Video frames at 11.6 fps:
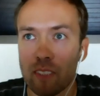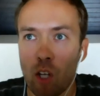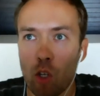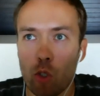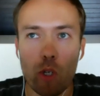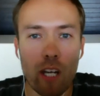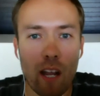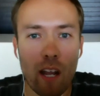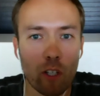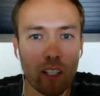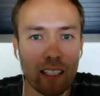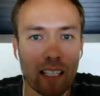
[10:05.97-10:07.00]
You're never
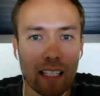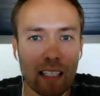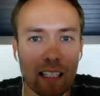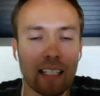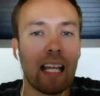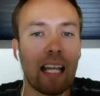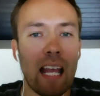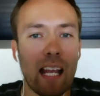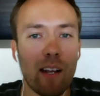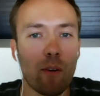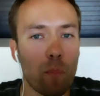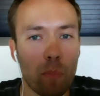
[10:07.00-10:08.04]
going to get like an
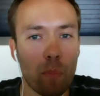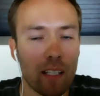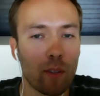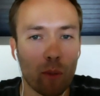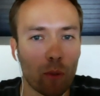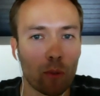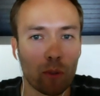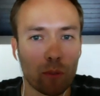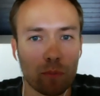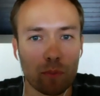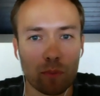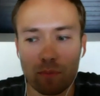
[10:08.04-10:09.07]
A or B
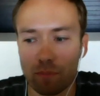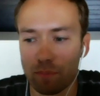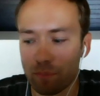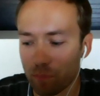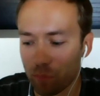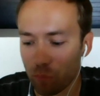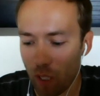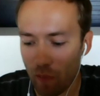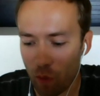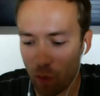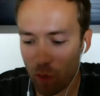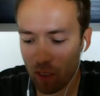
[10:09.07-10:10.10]
or
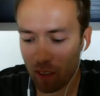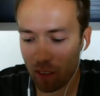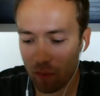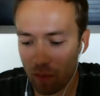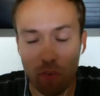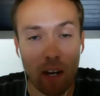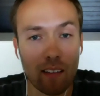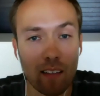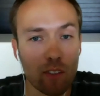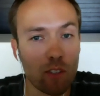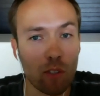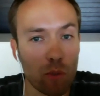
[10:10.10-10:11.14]
whatever
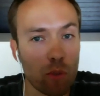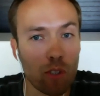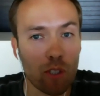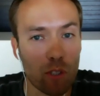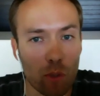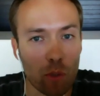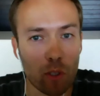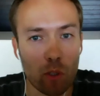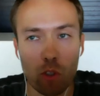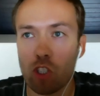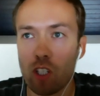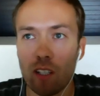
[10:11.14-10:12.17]
final solution to it.
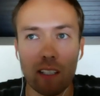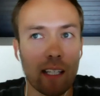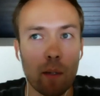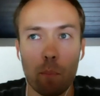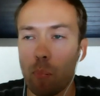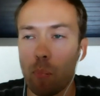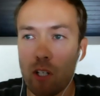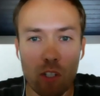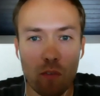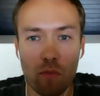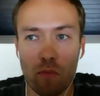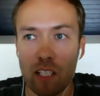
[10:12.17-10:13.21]
You're just going to get a
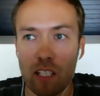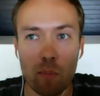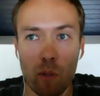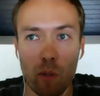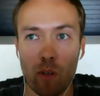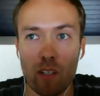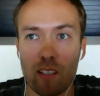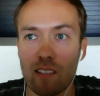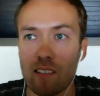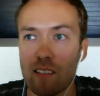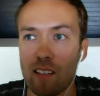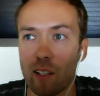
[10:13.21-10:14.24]
bunch of
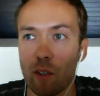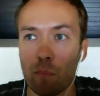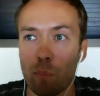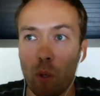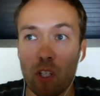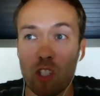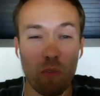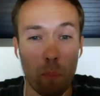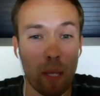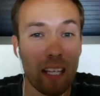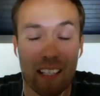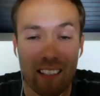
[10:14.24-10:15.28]
experiences and a bunch of
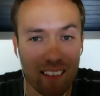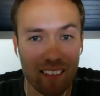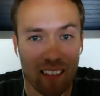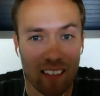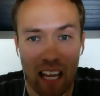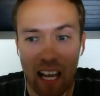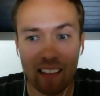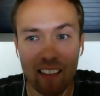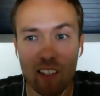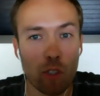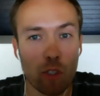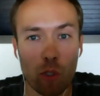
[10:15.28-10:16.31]
opinions, and
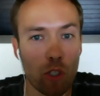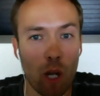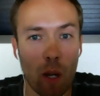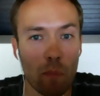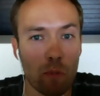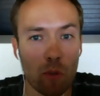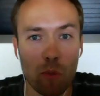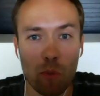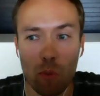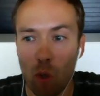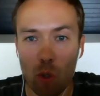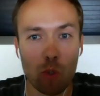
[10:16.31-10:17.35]
then it's your job
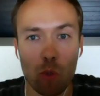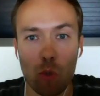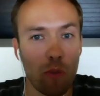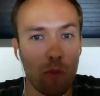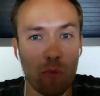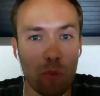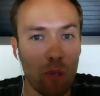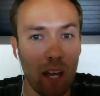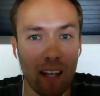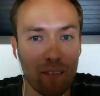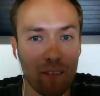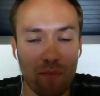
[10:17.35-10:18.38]
to sort through
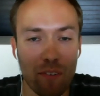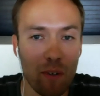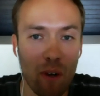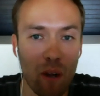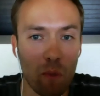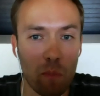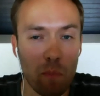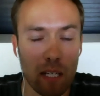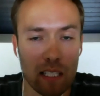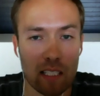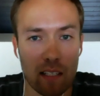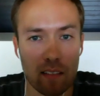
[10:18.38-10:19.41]
that and figure out what
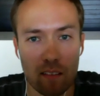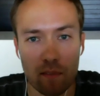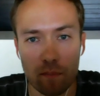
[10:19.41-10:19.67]
makes sense.